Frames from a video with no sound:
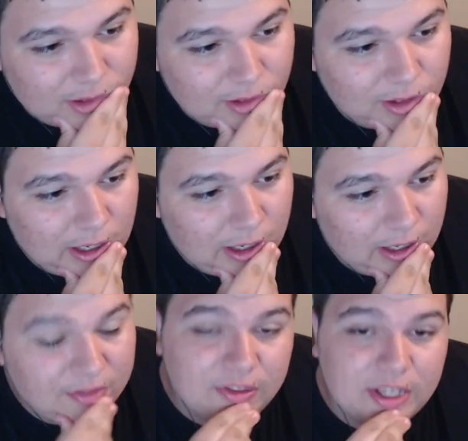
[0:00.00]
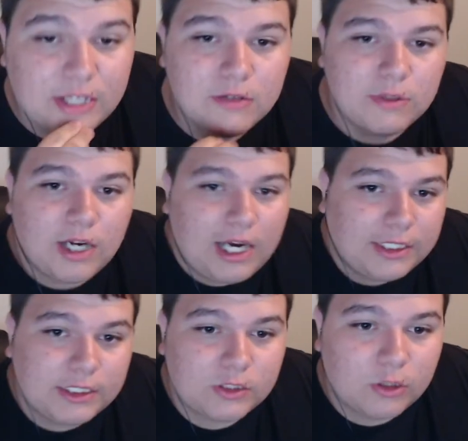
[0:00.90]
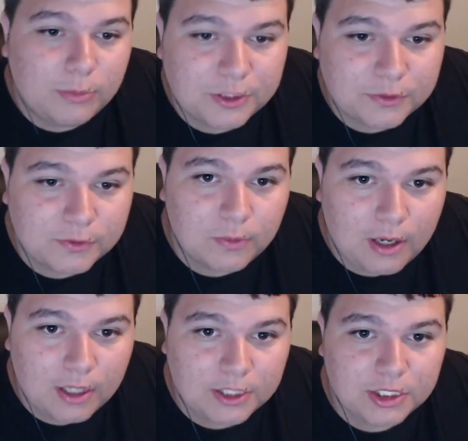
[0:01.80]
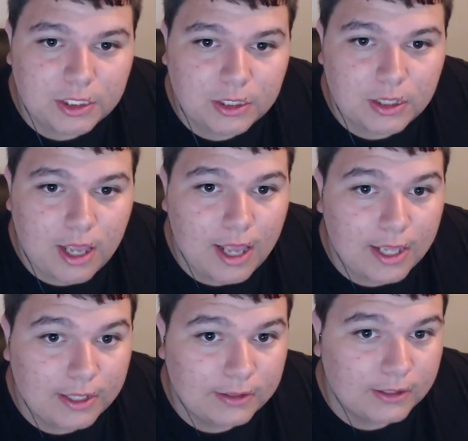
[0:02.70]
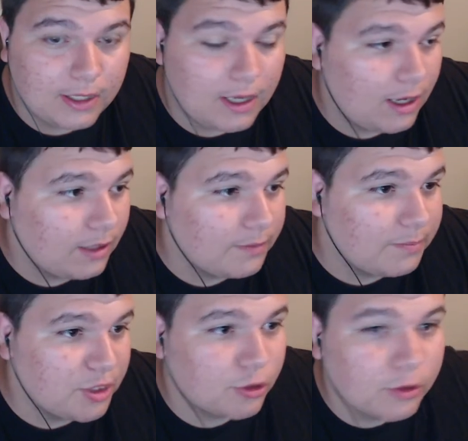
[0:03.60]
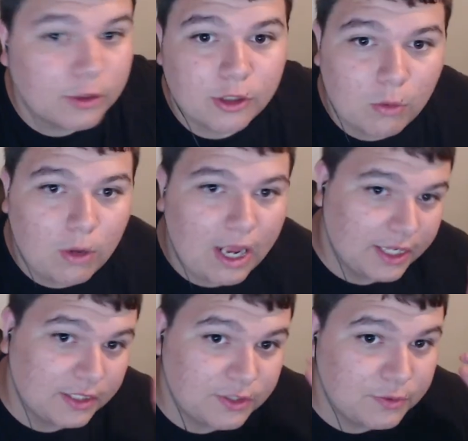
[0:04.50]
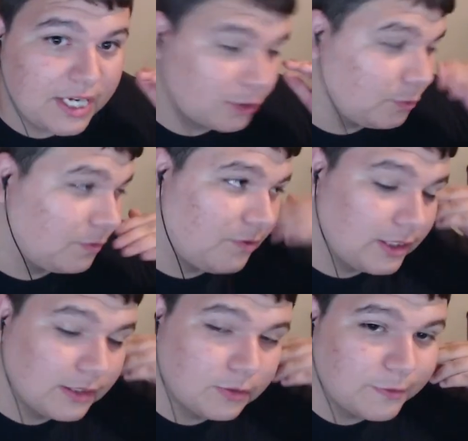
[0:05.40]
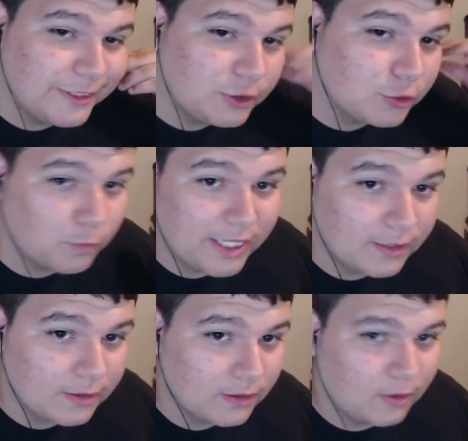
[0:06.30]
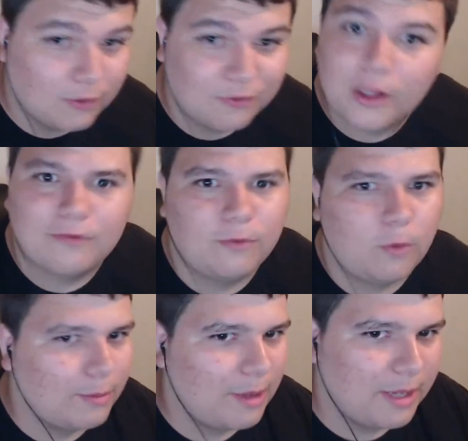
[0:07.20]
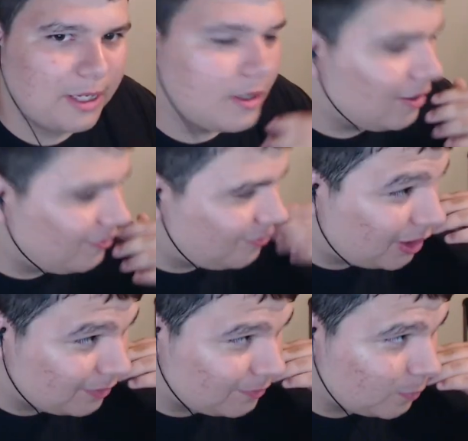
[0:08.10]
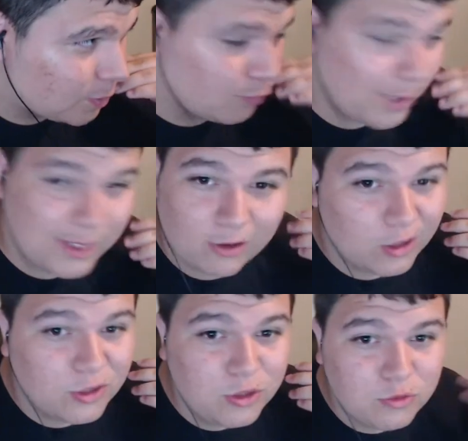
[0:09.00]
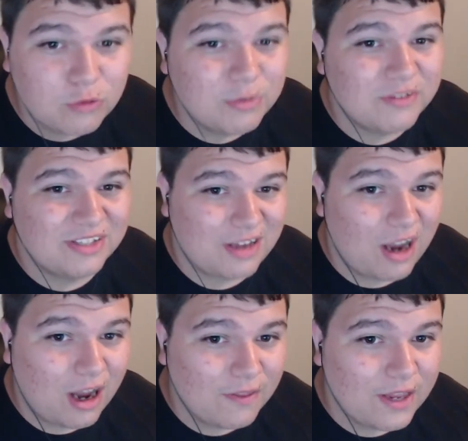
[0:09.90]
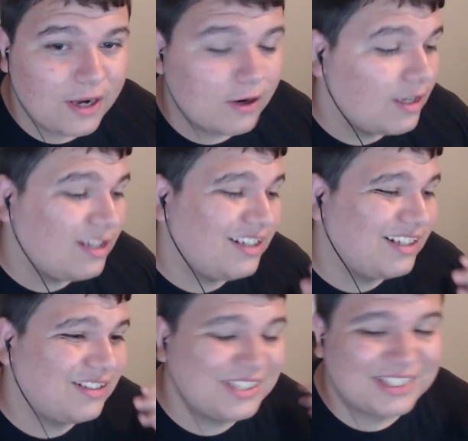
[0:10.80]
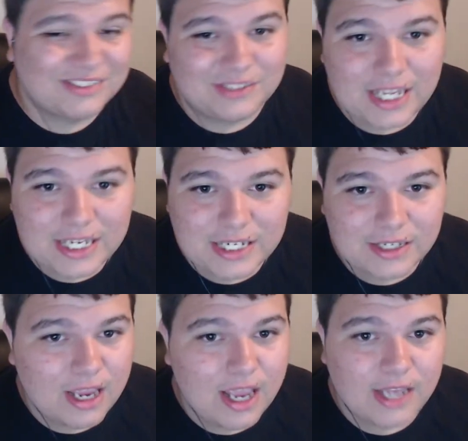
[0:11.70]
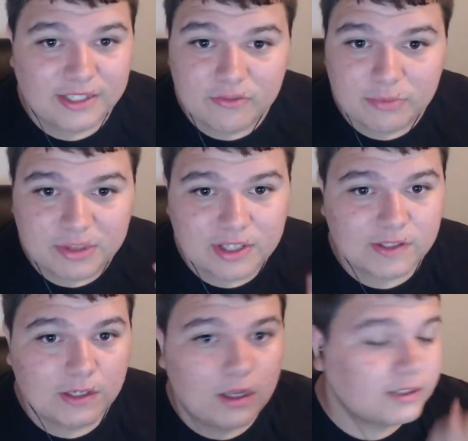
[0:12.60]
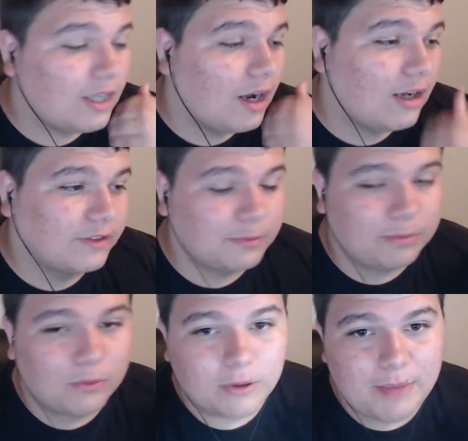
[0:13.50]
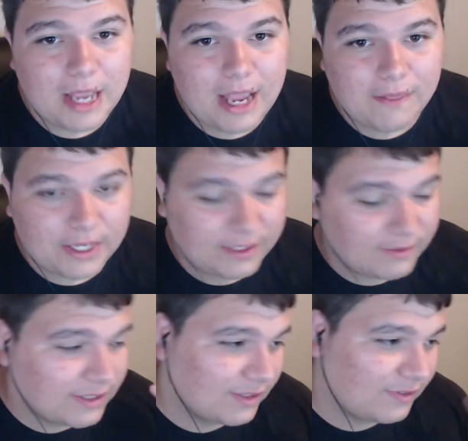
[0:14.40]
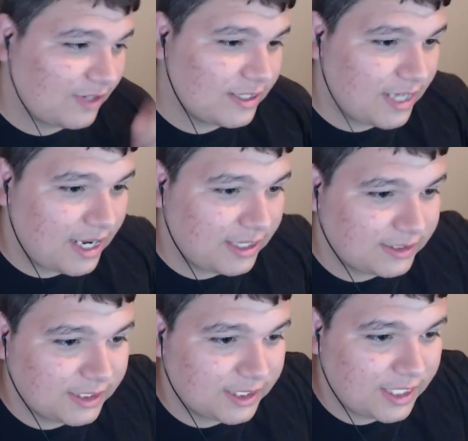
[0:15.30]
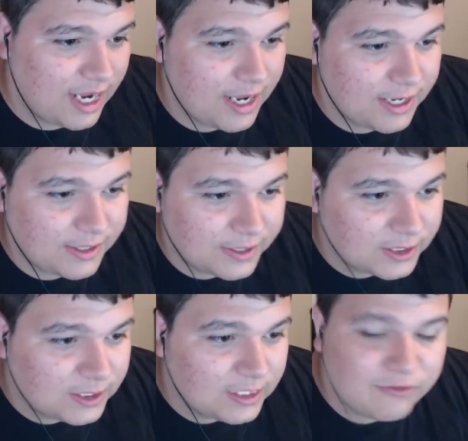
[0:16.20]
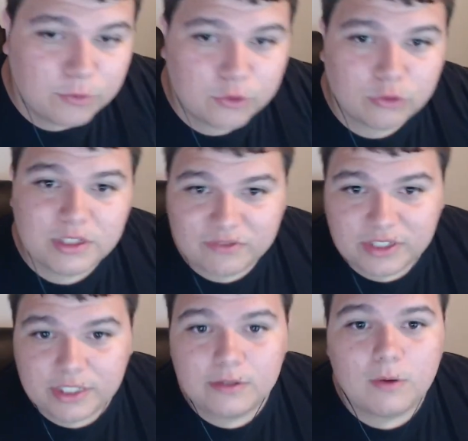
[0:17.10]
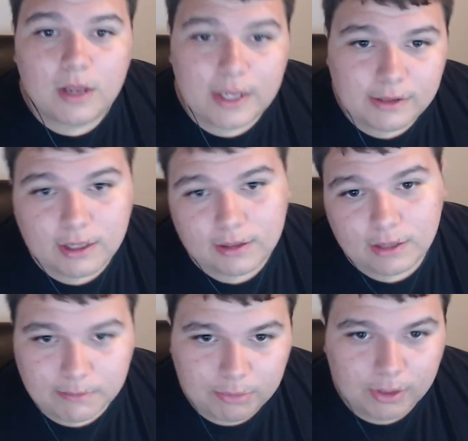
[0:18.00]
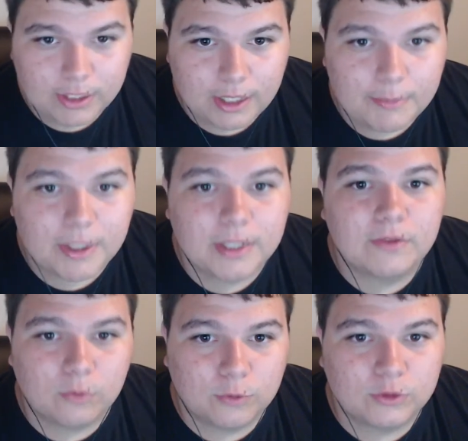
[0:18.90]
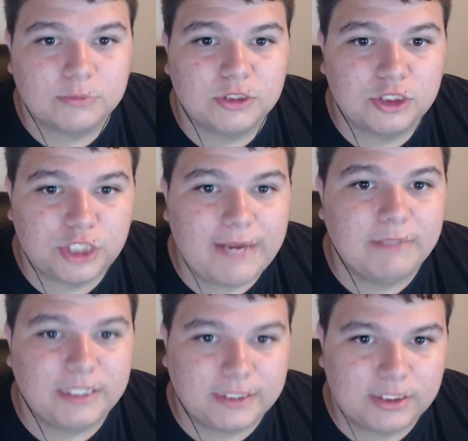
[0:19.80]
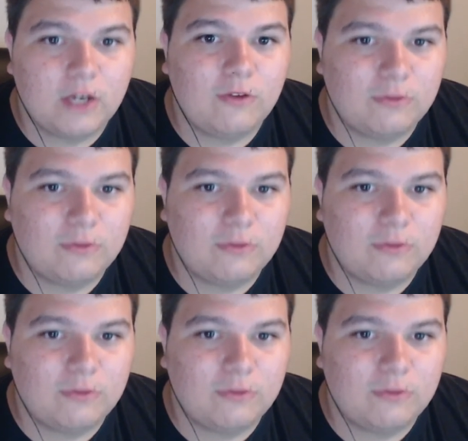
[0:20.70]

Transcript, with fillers: uh, thank you guys so much for watching, and uh, be sure to go at to the actual Fallout 3 trailer or Fallout 4, my bad, Fallout 4 trailer on YouTube if it's on there click like and give Bethesda a ton of support, man. Like, this is fantastic. And if you enjoyed the video, hit that like button. I'm going to throw some shameless self